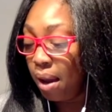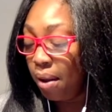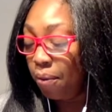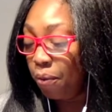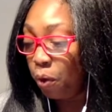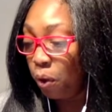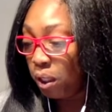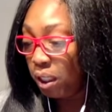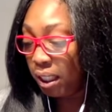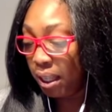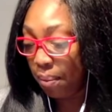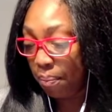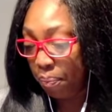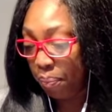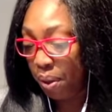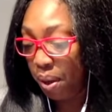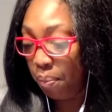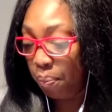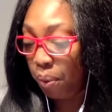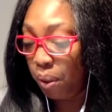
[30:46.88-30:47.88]
for some
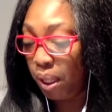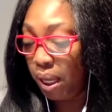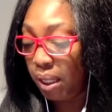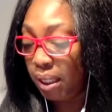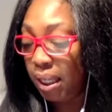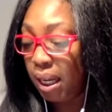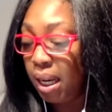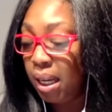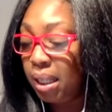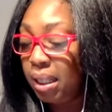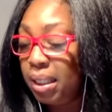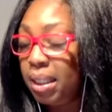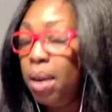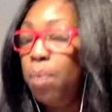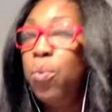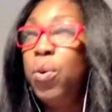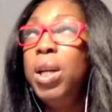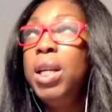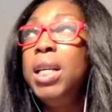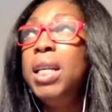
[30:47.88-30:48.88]
people that
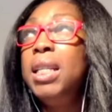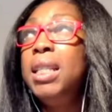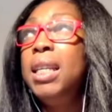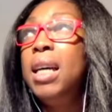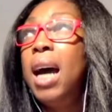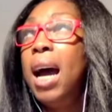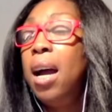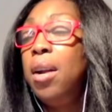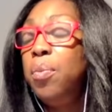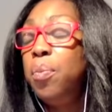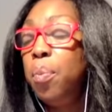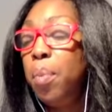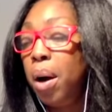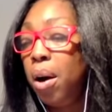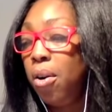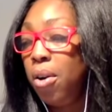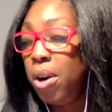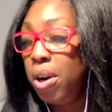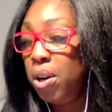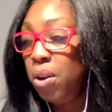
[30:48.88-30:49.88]
someone is
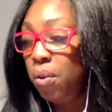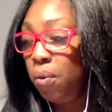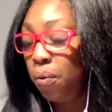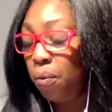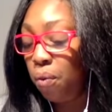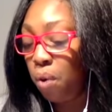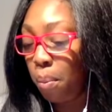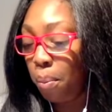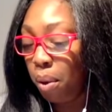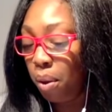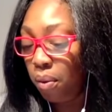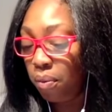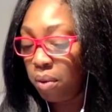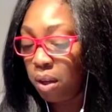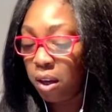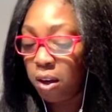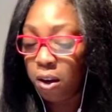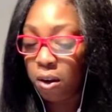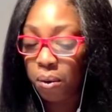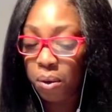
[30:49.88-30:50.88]
admiring you from,
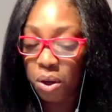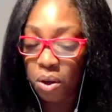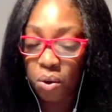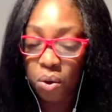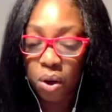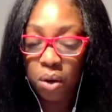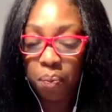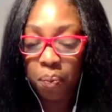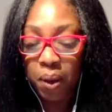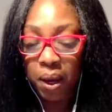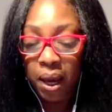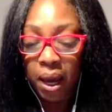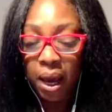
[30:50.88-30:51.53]
you know, you could